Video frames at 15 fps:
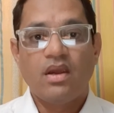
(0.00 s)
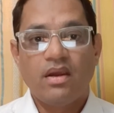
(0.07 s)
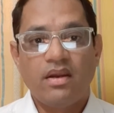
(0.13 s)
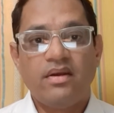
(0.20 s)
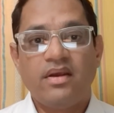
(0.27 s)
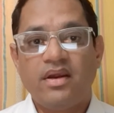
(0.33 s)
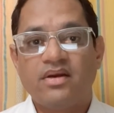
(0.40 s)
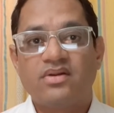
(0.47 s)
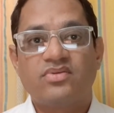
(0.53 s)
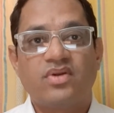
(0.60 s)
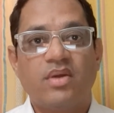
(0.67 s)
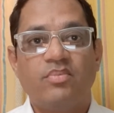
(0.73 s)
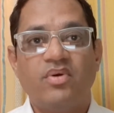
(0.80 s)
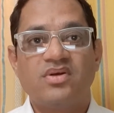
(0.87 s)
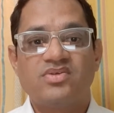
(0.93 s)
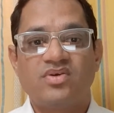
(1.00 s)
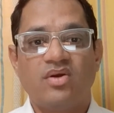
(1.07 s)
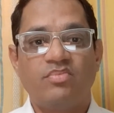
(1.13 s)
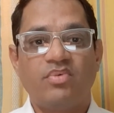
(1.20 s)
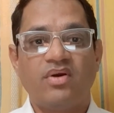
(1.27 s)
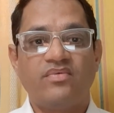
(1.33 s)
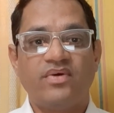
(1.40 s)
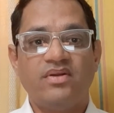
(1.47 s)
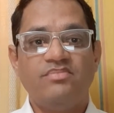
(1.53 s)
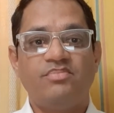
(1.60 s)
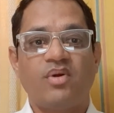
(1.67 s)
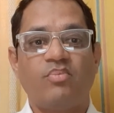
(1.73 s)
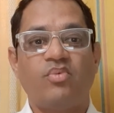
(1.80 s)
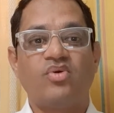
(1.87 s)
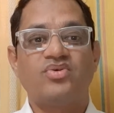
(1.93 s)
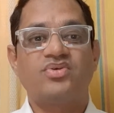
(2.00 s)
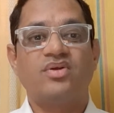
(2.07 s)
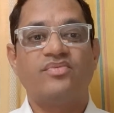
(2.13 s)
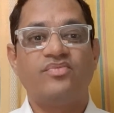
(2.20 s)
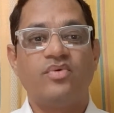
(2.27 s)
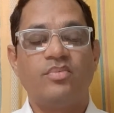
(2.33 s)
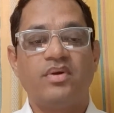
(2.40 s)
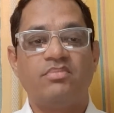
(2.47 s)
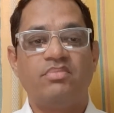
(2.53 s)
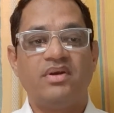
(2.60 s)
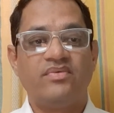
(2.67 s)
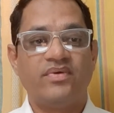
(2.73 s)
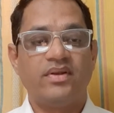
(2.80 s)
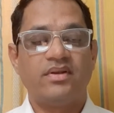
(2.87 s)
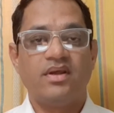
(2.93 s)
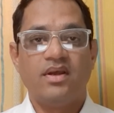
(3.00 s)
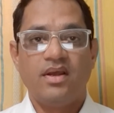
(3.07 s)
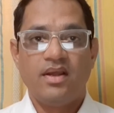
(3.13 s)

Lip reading: Indicator 3.7.1, proportion of women between